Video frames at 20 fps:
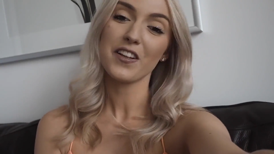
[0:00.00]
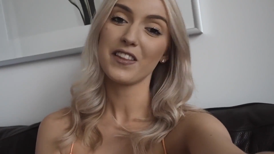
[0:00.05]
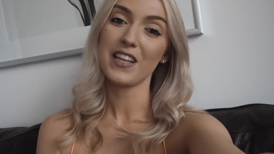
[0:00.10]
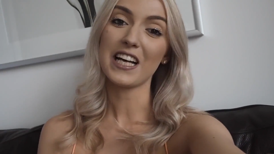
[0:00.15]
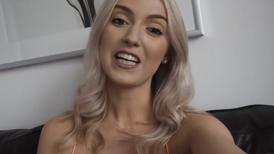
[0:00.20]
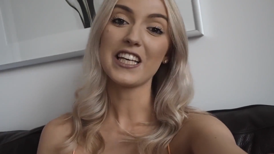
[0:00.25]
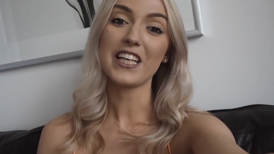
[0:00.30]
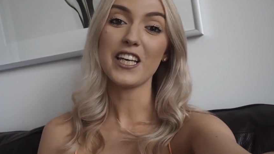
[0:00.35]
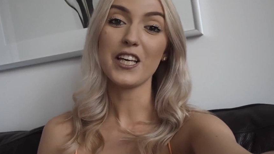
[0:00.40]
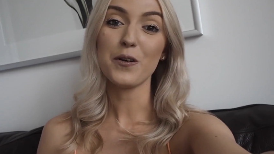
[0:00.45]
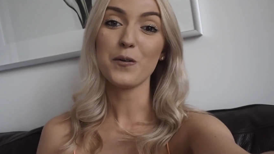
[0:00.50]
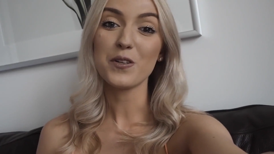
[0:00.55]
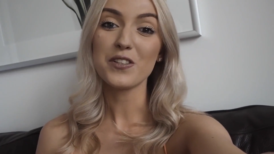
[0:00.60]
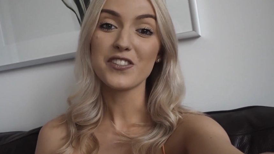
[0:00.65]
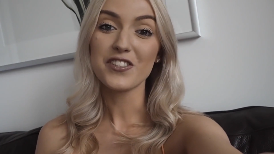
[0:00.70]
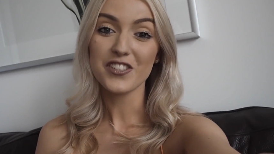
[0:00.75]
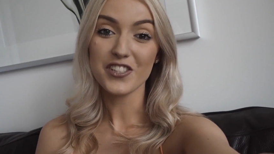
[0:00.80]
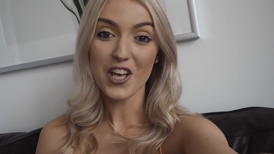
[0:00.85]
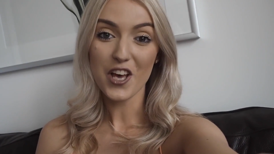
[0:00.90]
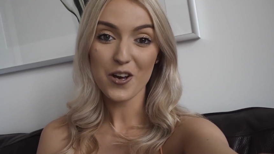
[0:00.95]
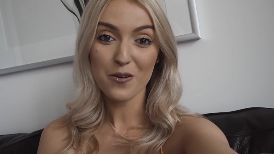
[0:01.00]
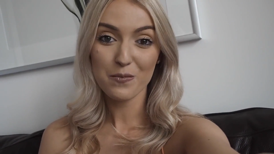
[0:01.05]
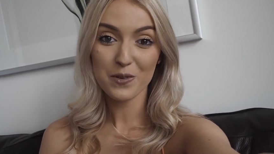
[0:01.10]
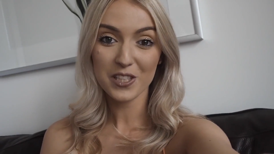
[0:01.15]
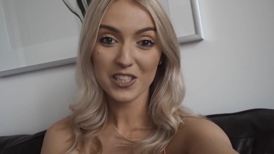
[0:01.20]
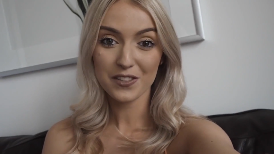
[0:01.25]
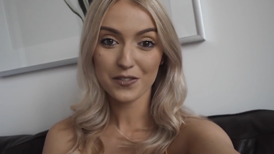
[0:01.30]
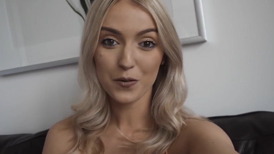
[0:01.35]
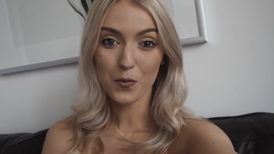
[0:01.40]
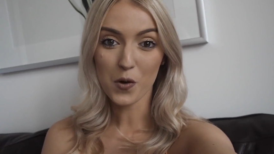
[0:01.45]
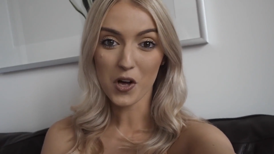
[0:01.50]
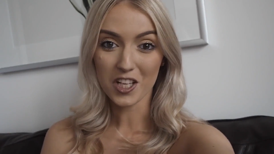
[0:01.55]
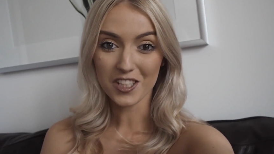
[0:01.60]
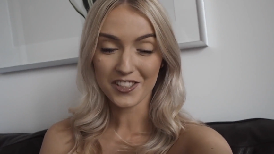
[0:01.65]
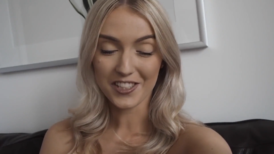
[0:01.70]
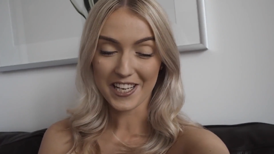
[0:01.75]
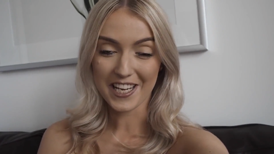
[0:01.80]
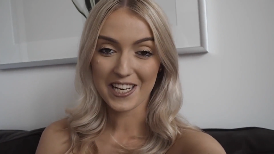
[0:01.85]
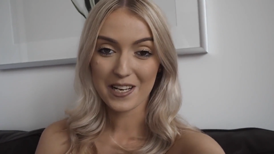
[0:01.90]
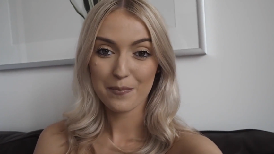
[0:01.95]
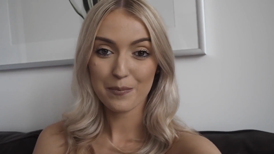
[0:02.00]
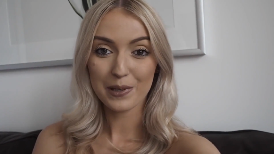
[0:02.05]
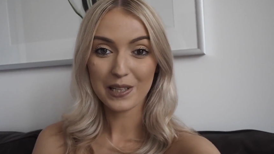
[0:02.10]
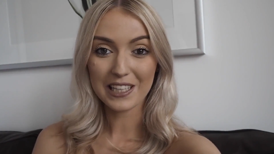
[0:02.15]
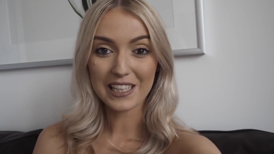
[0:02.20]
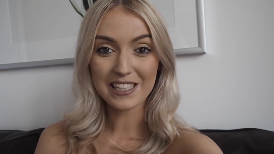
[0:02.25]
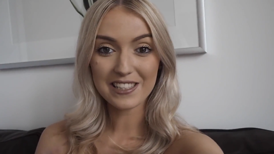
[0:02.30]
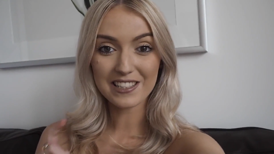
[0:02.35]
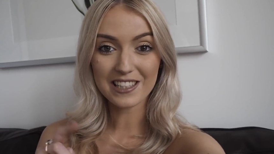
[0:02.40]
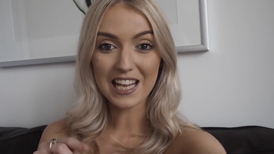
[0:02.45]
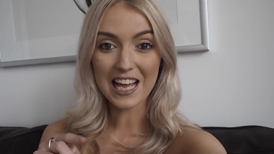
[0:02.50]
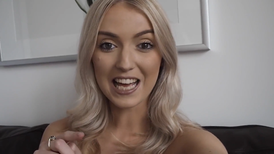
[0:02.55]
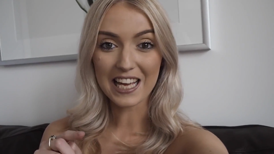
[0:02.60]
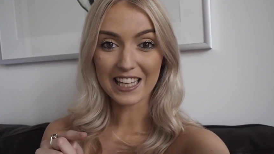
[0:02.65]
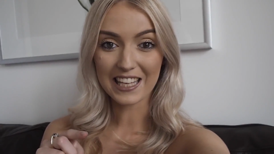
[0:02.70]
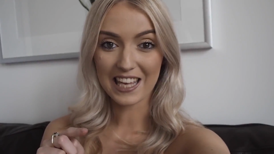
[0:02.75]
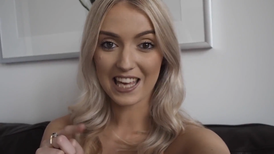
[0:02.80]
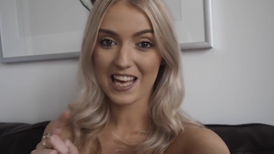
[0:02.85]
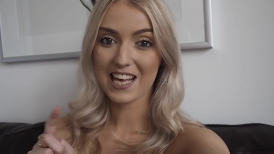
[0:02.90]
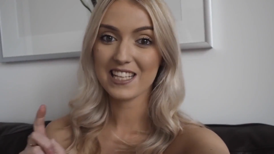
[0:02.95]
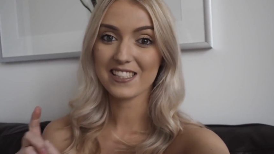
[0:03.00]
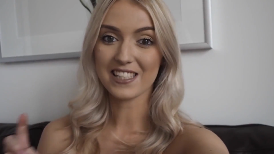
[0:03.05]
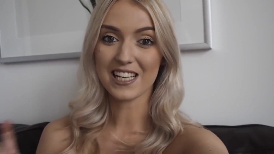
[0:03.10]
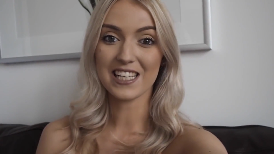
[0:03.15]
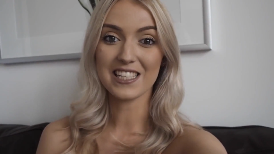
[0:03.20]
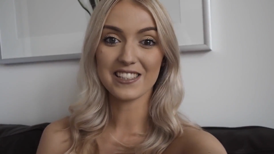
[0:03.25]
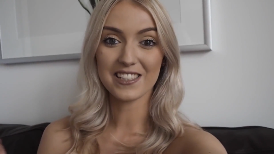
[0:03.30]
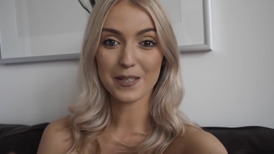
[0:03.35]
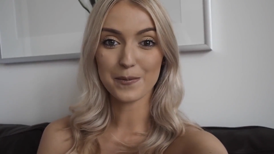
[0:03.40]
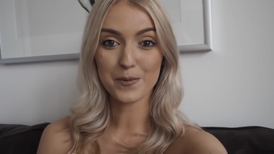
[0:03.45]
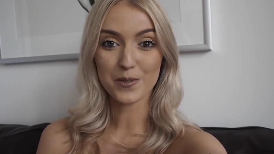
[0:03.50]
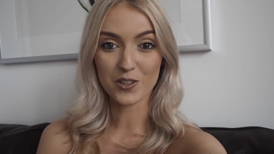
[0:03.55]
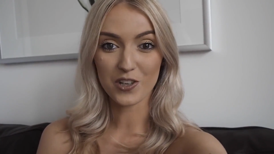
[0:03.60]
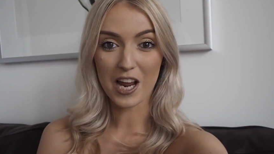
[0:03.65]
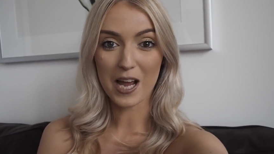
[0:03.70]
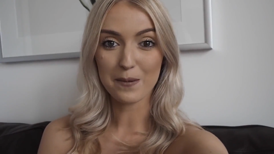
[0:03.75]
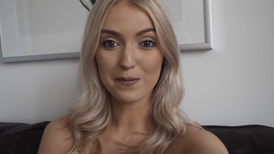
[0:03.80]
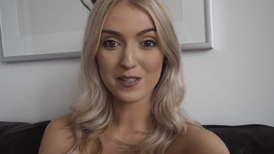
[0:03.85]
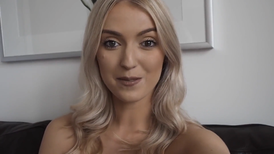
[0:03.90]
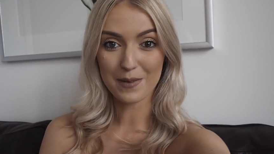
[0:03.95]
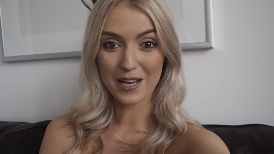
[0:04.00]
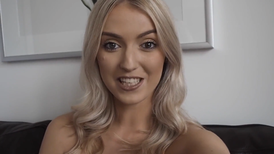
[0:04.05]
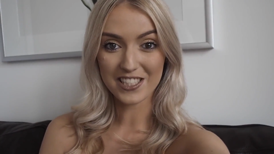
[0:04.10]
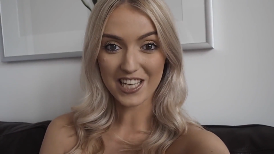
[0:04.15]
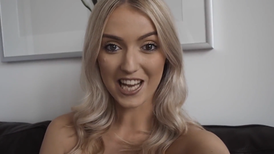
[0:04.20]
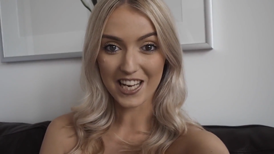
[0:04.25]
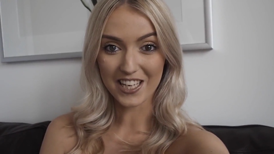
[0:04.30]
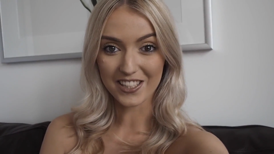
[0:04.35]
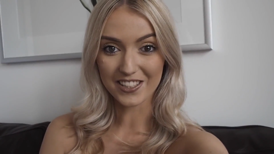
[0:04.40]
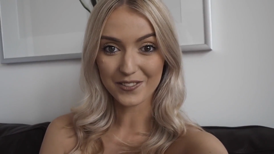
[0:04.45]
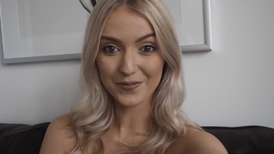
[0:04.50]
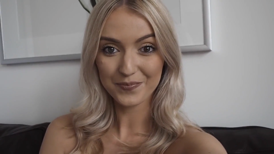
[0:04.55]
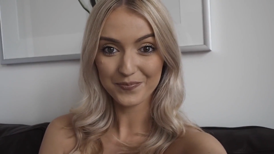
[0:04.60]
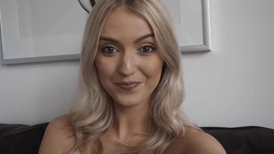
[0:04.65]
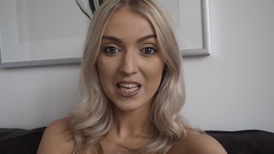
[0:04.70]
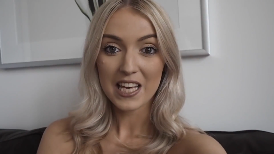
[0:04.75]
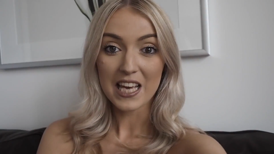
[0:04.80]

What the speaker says: Thank you so much for watching. Please like it and subscribe to my channel.